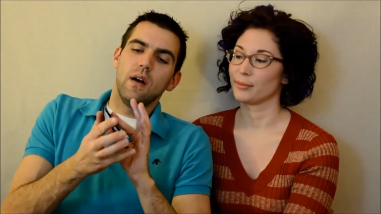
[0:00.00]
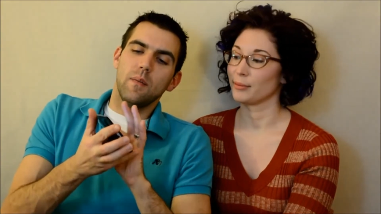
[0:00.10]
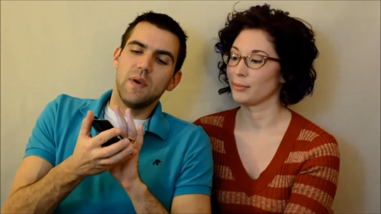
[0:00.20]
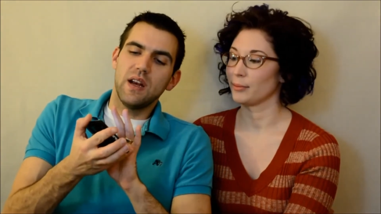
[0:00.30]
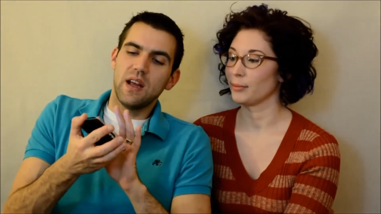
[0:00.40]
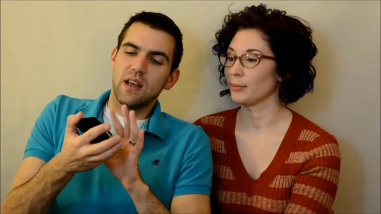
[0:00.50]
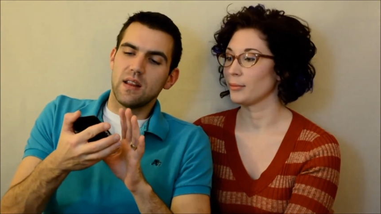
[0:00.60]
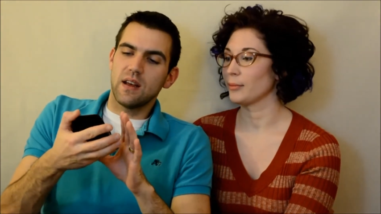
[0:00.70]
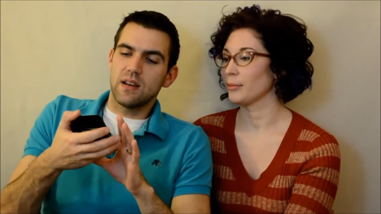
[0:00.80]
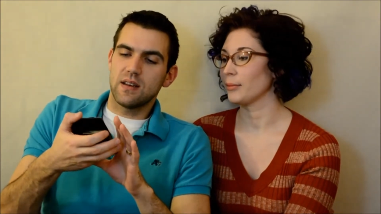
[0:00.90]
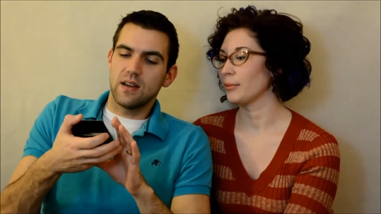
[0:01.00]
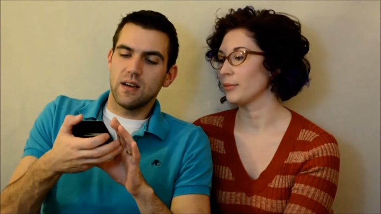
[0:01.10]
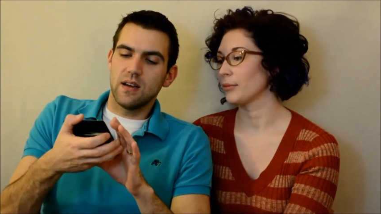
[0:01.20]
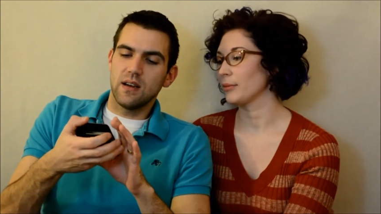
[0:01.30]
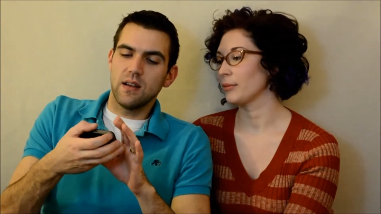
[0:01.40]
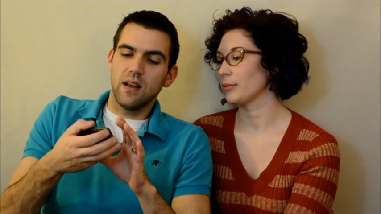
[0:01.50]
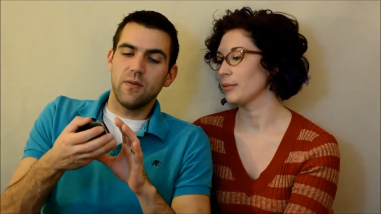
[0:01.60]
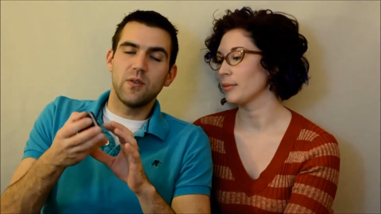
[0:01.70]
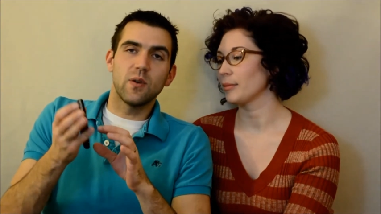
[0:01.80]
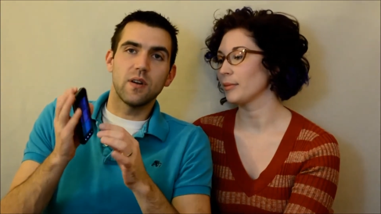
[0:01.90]
Speaker 1: meaning that uh,
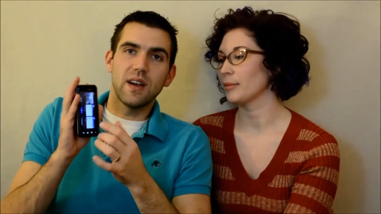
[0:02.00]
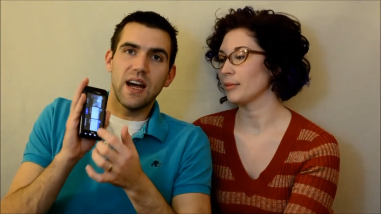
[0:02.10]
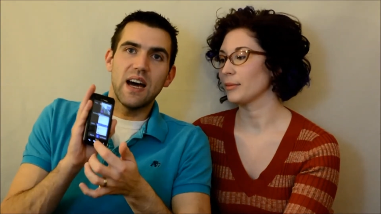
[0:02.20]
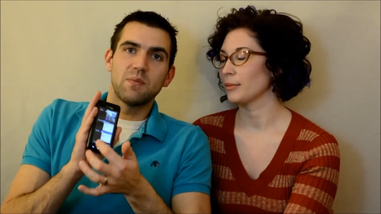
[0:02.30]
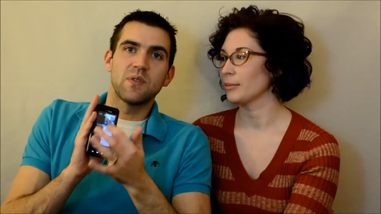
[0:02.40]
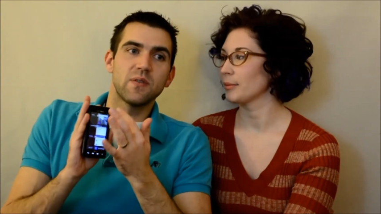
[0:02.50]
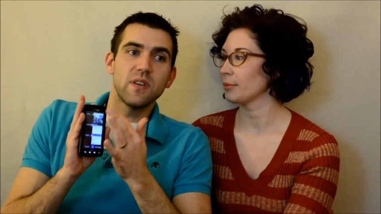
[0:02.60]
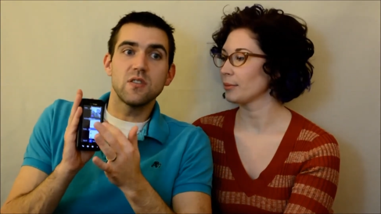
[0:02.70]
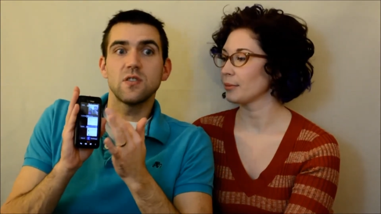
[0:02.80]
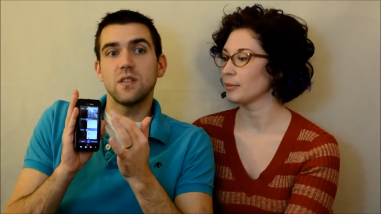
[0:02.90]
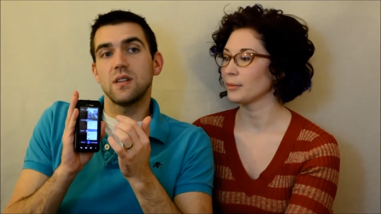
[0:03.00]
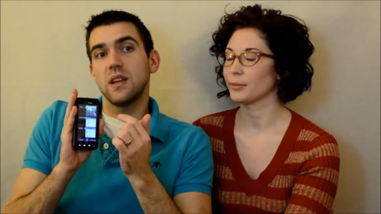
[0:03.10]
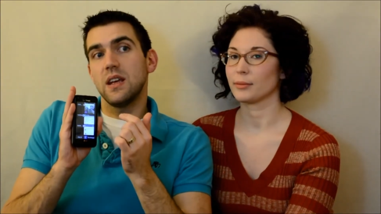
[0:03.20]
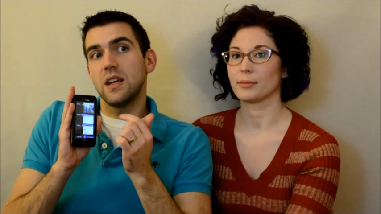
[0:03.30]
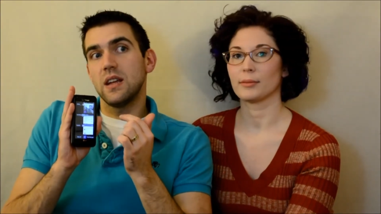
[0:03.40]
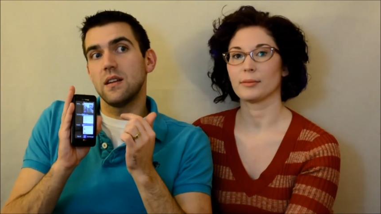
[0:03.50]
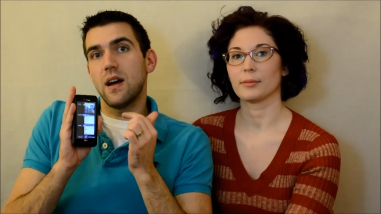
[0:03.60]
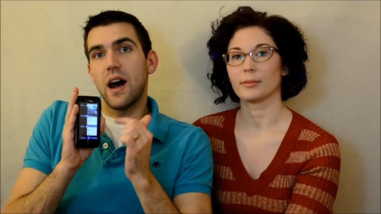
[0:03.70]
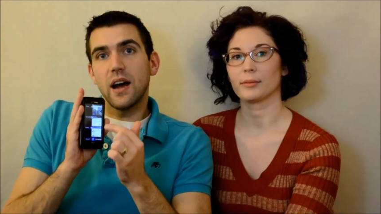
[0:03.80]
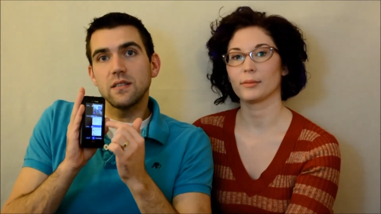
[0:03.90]
if you are not proficient in
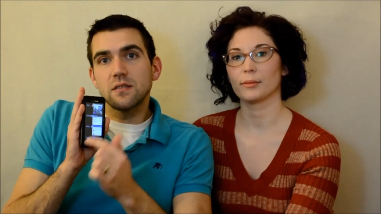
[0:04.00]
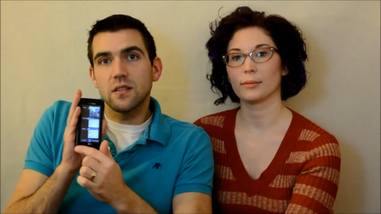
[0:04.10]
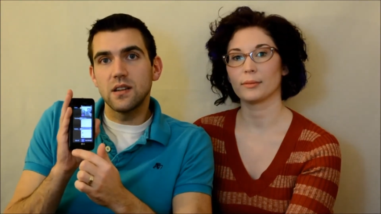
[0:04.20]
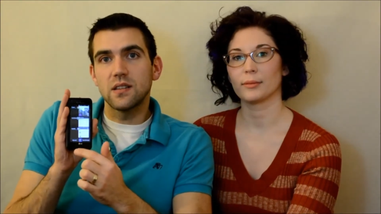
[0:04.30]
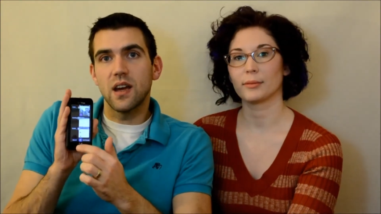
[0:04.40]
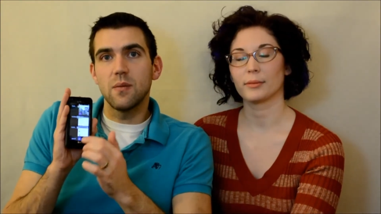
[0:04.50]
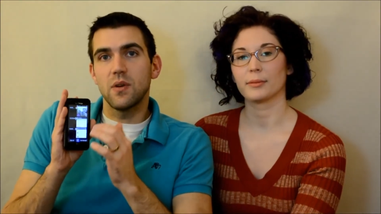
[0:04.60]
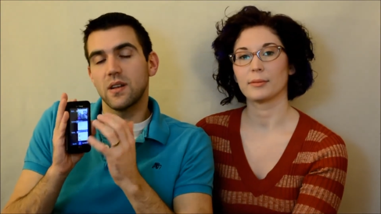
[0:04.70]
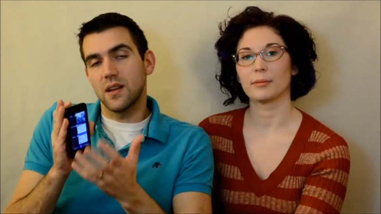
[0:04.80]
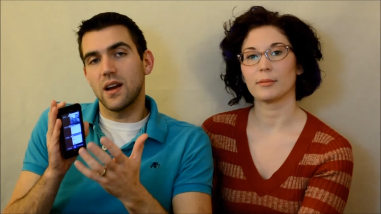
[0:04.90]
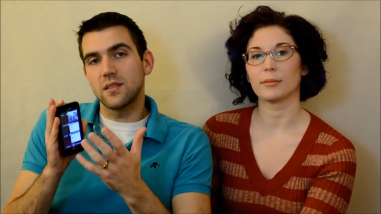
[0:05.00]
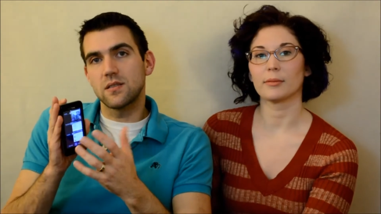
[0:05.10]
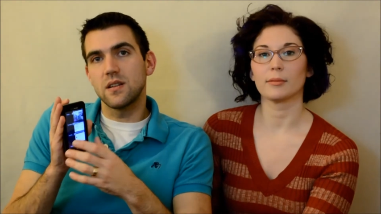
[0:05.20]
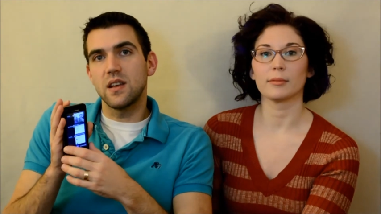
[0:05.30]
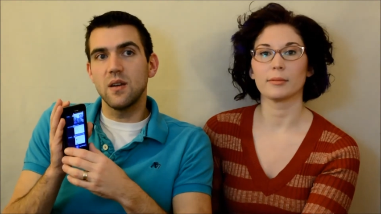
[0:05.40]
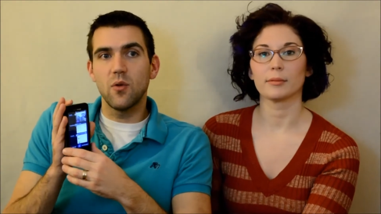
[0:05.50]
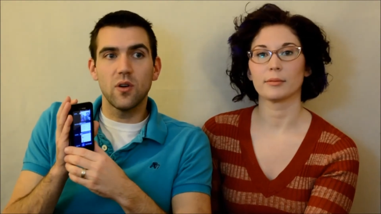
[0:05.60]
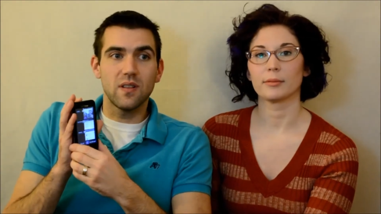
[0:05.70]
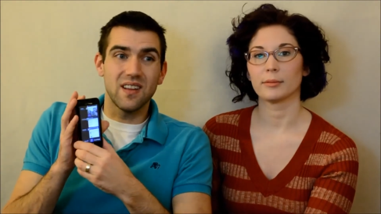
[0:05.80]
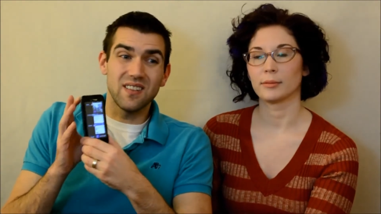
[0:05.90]
on-screen typing, the on-screen
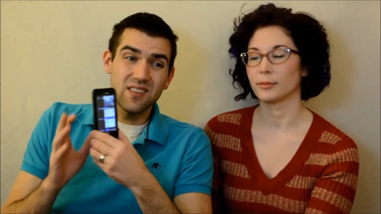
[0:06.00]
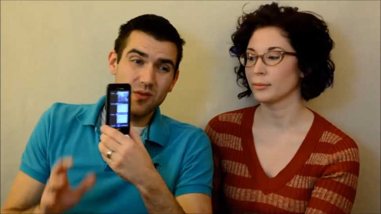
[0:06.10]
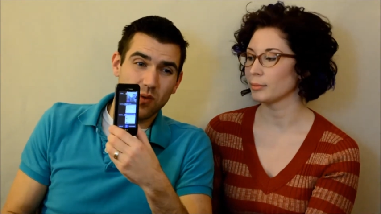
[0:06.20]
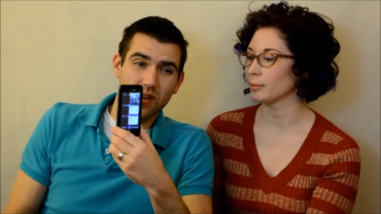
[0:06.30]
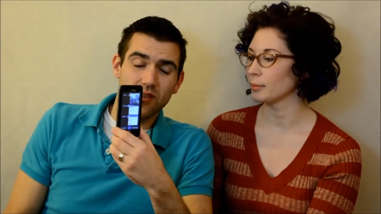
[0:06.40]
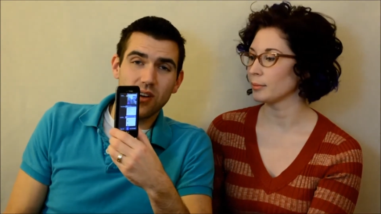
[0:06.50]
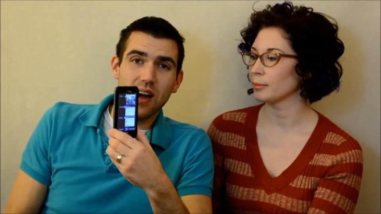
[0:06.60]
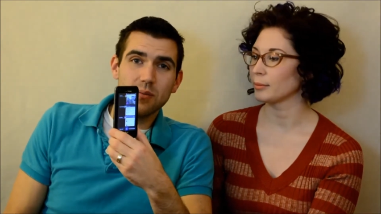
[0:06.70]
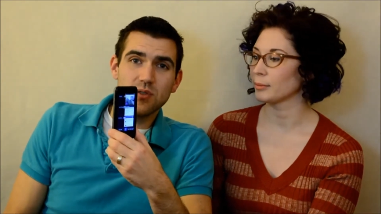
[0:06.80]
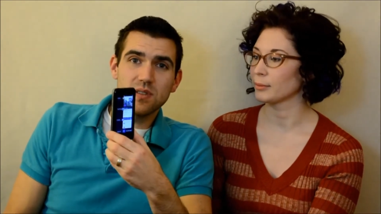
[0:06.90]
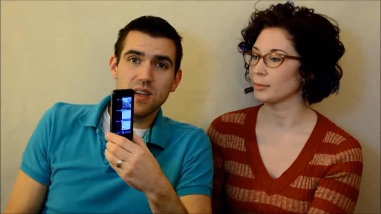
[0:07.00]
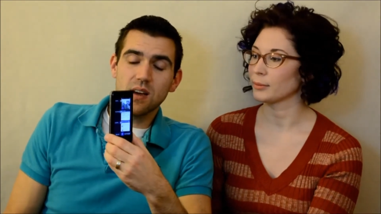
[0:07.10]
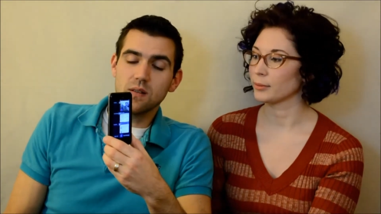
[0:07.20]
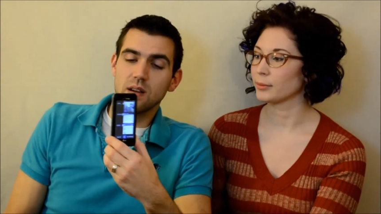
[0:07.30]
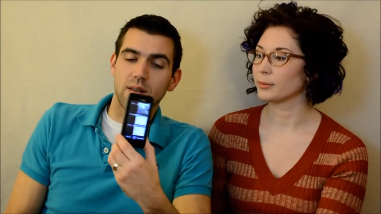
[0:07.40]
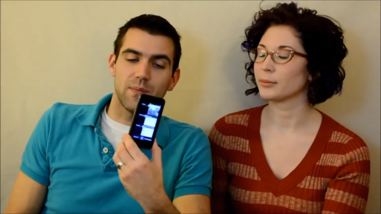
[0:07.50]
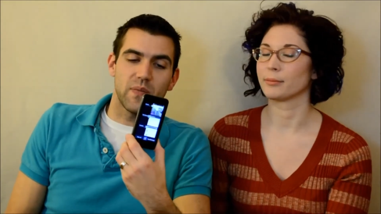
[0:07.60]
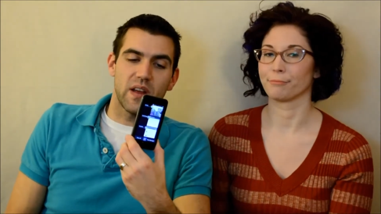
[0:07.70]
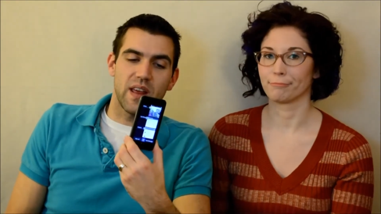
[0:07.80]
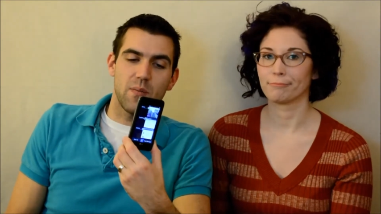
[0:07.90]
keyboard, this is one of your options out there.
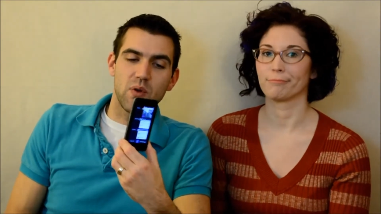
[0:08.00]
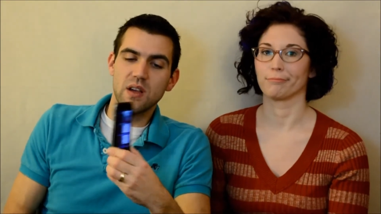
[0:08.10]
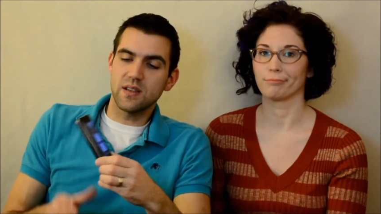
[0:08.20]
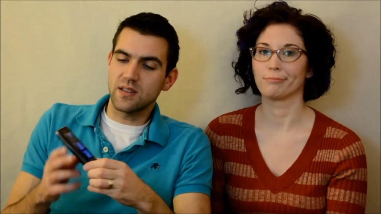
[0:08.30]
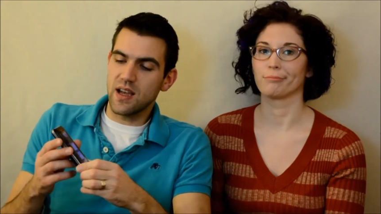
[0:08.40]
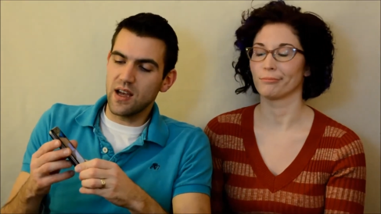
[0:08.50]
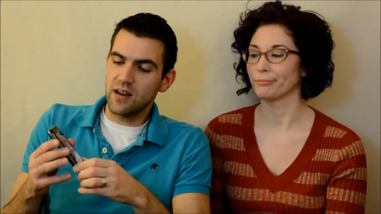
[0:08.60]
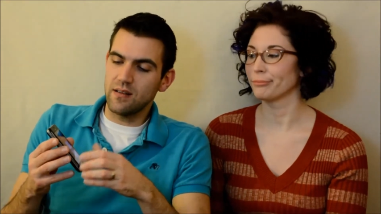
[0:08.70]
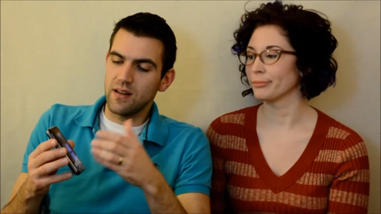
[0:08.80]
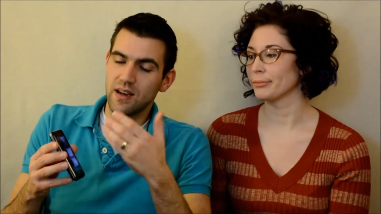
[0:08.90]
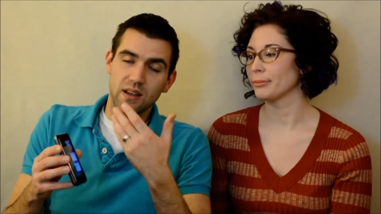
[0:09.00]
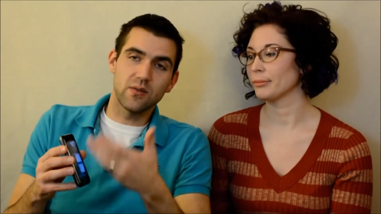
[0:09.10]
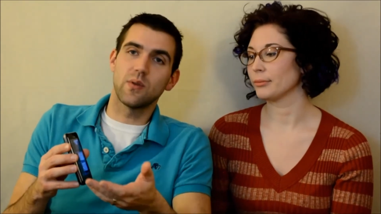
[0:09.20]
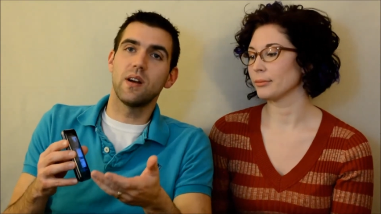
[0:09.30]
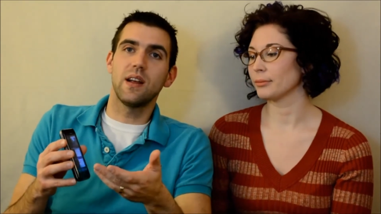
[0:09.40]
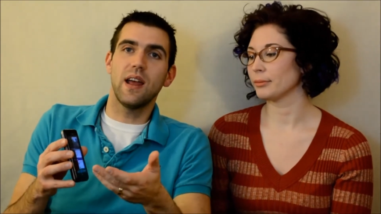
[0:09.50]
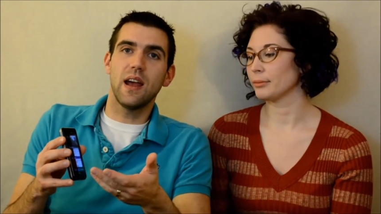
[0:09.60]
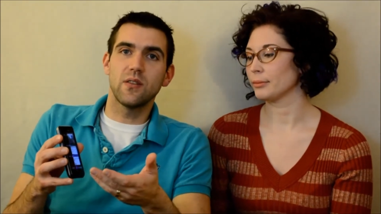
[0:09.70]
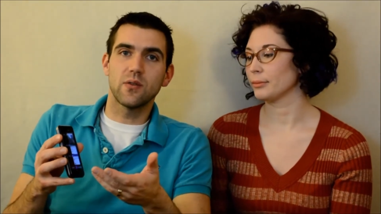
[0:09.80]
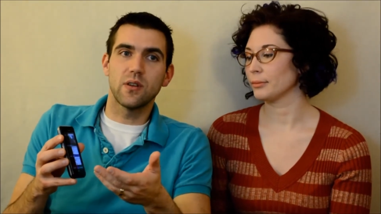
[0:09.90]
Now that being said, it is
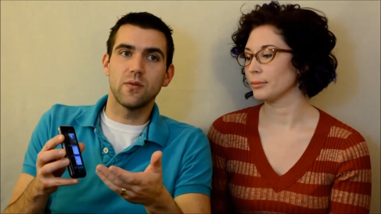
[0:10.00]
running Android